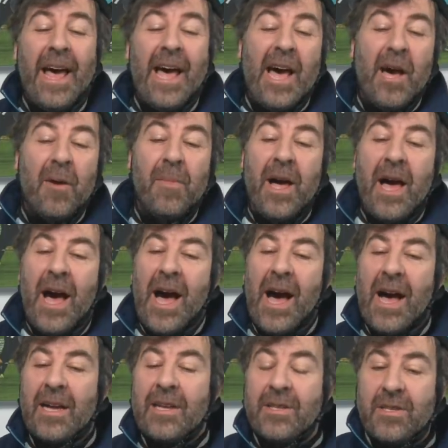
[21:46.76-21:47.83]
um,
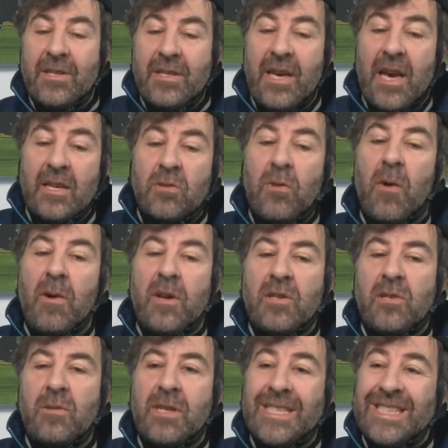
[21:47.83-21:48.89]
and yeah, so I went
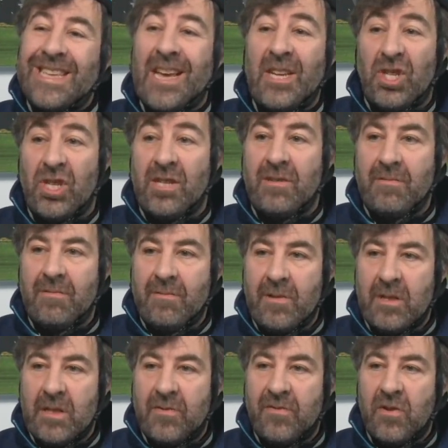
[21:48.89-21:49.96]
to a session
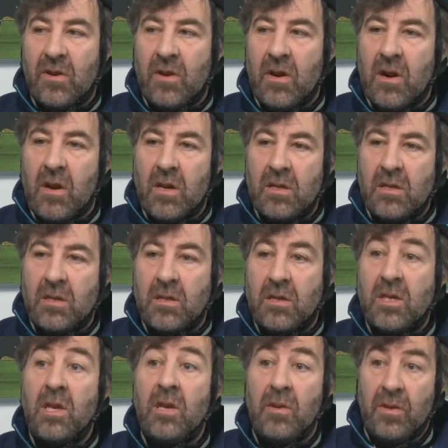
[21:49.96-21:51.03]
once for
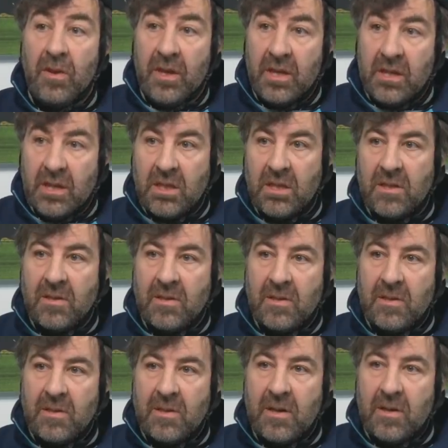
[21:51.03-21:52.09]
Ireland youths.
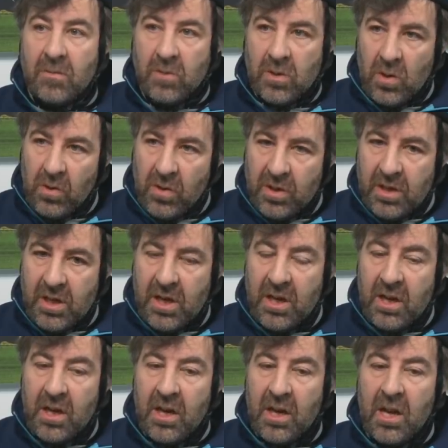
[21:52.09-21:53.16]
And how'd you get was on? called
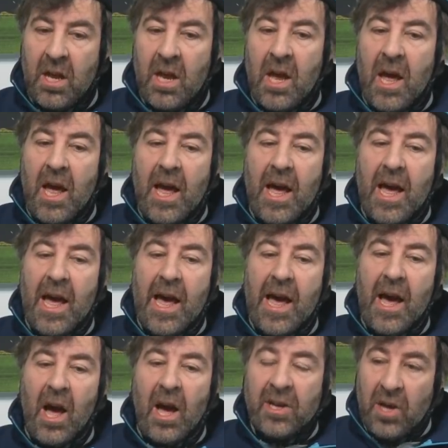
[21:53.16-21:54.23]
in.
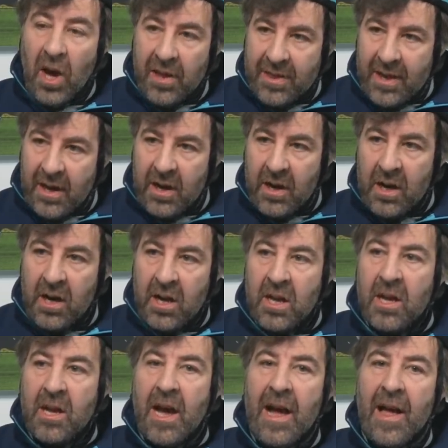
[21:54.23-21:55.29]
Uh, I got there,
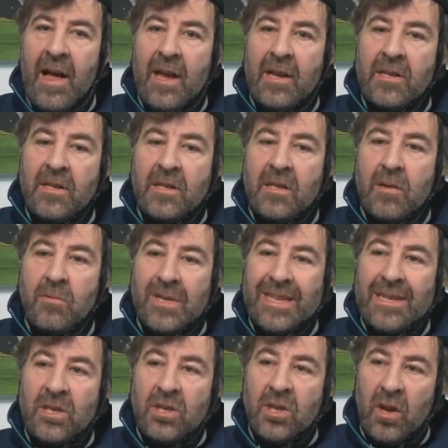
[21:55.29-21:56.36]
and it was
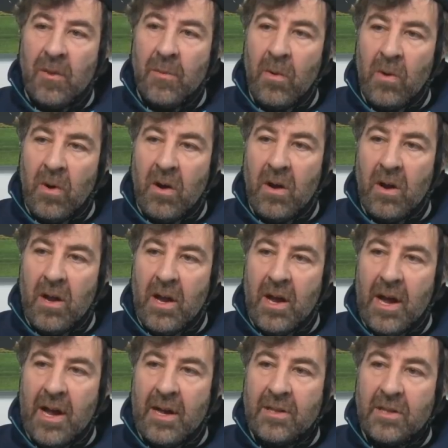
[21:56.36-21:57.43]
in Tullamore,
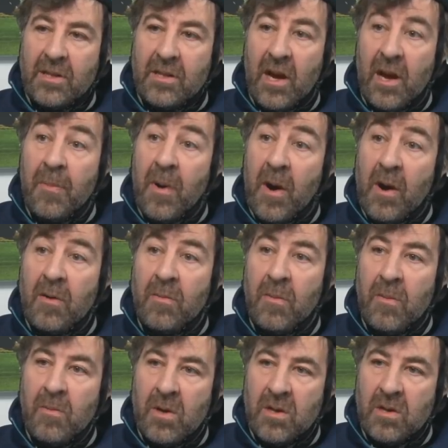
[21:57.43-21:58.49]
and I borrowed
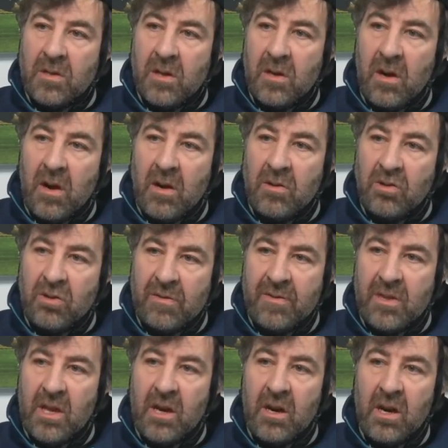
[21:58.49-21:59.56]
my mother's car and
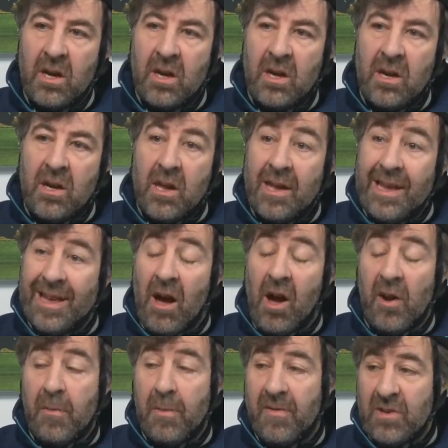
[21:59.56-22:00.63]
driven there uh,
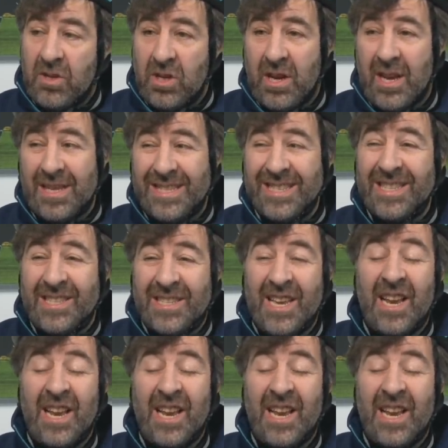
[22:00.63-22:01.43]
on a provisional license,